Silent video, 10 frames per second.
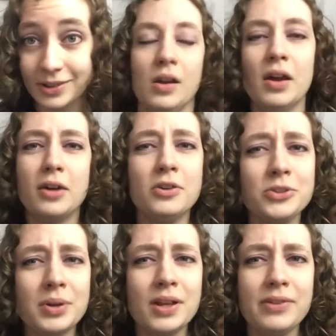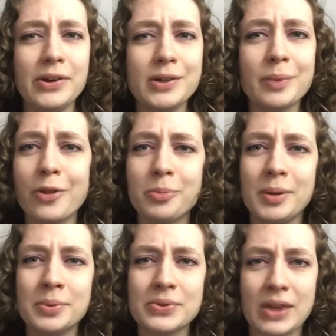And also I love hearing about other
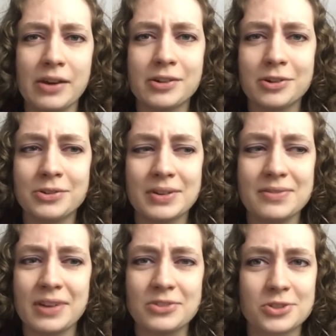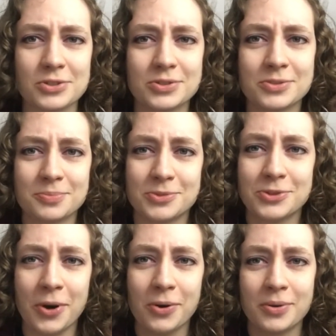people's characters and adventures,
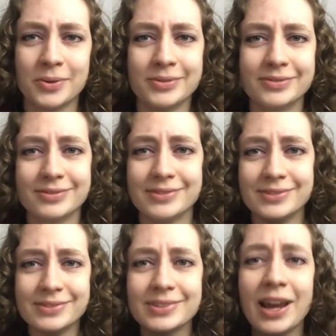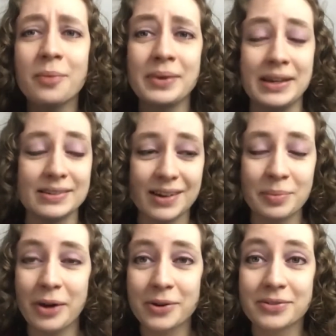so tell me
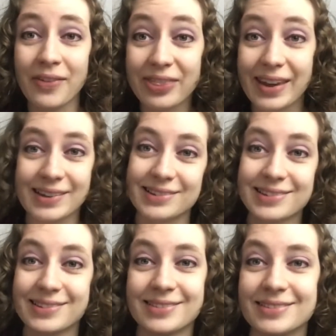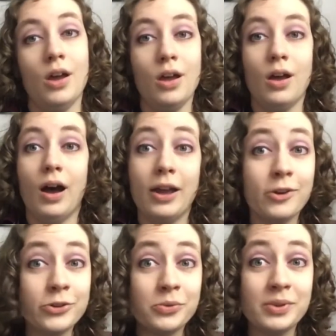about your fun things. I
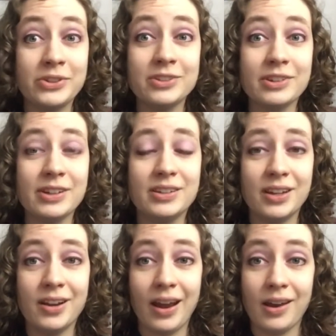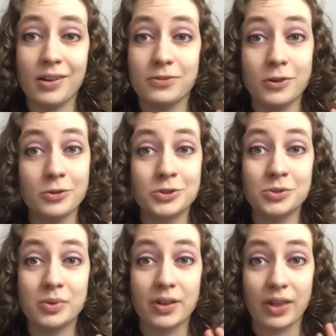also recently did a photo shoot
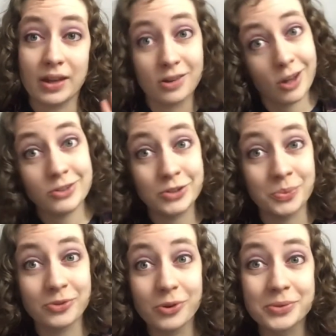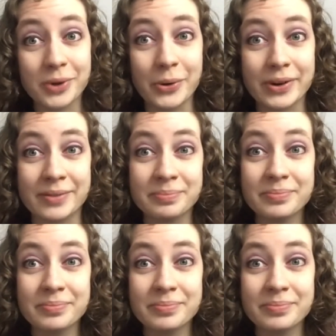with a costume for Ronin